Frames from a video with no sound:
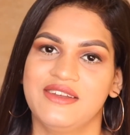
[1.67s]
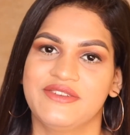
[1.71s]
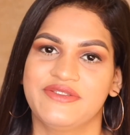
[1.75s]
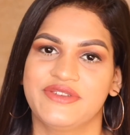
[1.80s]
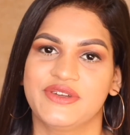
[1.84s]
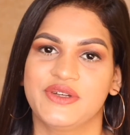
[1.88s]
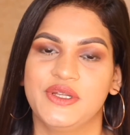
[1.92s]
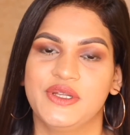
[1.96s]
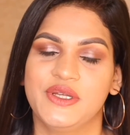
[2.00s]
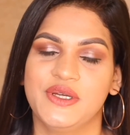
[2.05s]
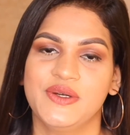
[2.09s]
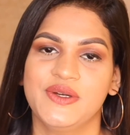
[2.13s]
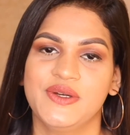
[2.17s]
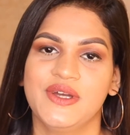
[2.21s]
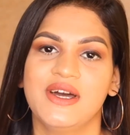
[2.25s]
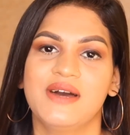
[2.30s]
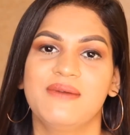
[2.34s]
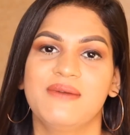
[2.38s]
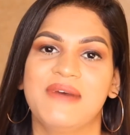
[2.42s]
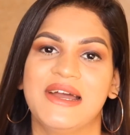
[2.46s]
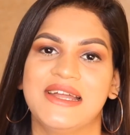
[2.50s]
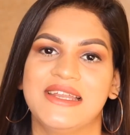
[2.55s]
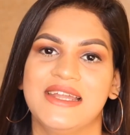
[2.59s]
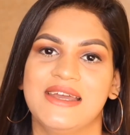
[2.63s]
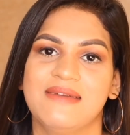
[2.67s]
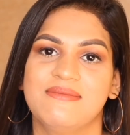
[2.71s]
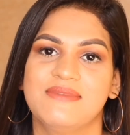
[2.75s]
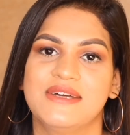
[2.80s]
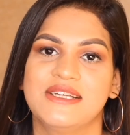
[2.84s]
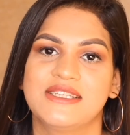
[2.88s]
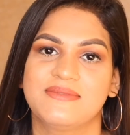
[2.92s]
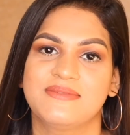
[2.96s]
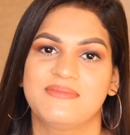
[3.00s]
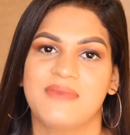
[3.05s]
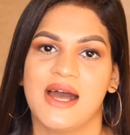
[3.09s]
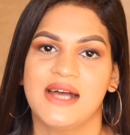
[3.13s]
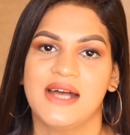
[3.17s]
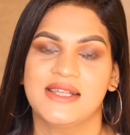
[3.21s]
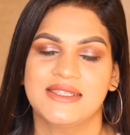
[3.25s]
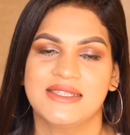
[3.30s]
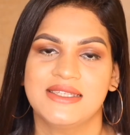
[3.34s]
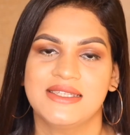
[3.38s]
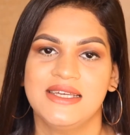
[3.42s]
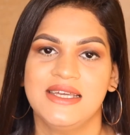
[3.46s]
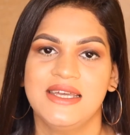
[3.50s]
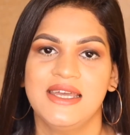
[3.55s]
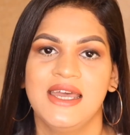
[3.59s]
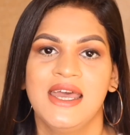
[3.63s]
If you're new here, my name is
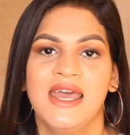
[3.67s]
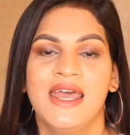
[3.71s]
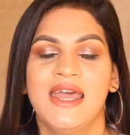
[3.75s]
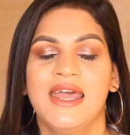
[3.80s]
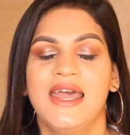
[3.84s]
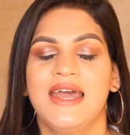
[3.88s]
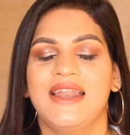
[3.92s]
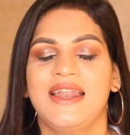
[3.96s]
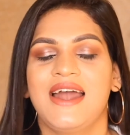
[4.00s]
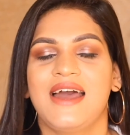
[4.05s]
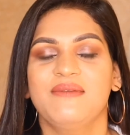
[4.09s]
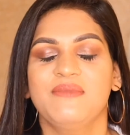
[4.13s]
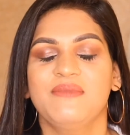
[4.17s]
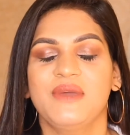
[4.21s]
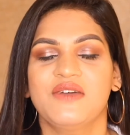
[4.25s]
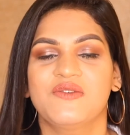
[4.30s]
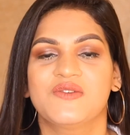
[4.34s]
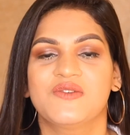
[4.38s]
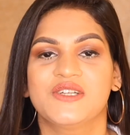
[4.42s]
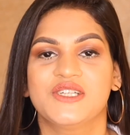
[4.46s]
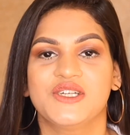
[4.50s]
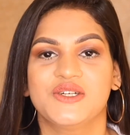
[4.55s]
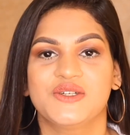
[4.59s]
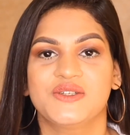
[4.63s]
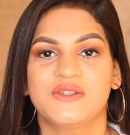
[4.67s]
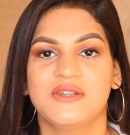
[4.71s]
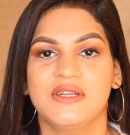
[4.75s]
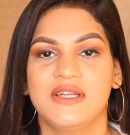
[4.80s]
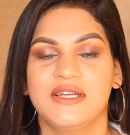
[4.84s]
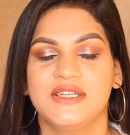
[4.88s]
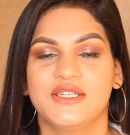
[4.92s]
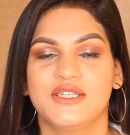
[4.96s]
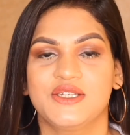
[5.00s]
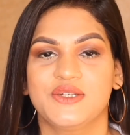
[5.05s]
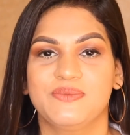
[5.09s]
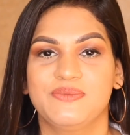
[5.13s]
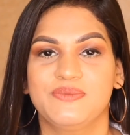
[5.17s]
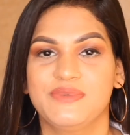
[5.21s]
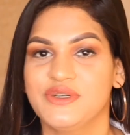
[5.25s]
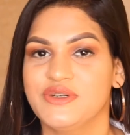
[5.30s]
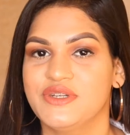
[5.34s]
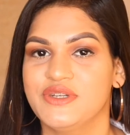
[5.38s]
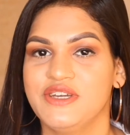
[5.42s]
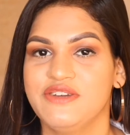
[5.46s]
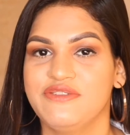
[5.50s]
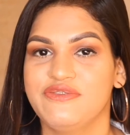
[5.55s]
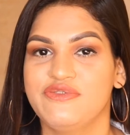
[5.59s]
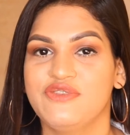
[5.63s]
Mansi and I make videos related to
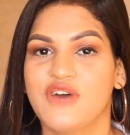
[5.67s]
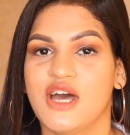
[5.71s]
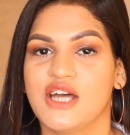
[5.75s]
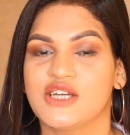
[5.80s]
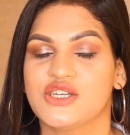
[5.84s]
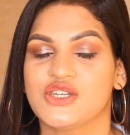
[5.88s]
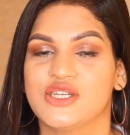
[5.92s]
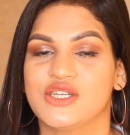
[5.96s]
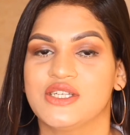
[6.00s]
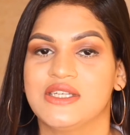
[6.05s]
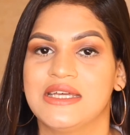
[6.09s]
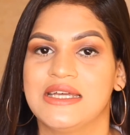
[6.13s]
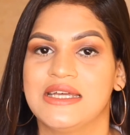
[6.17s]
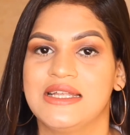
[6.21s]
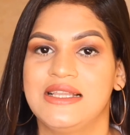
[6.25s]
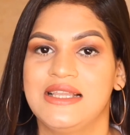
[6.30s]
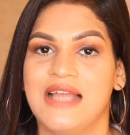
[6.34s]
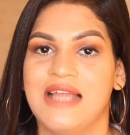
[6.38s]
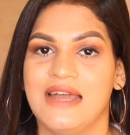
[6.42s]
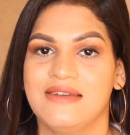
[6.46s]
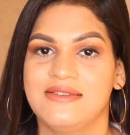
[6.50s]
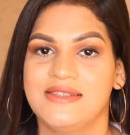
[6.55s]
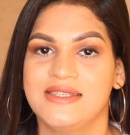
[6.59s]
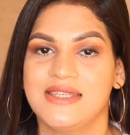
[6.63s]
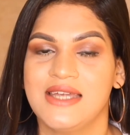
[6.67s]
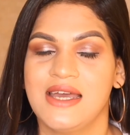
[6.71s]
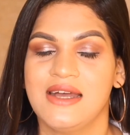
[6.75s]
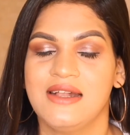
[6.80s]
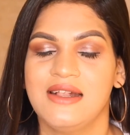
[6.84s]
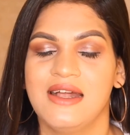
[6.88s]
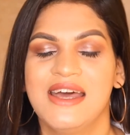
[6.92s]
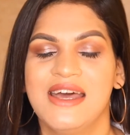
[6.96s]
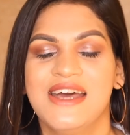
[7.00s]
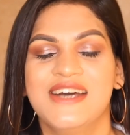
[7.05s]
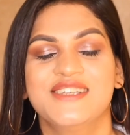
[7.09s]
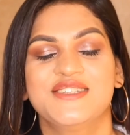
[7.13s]
beauty, fashion and lifestyle.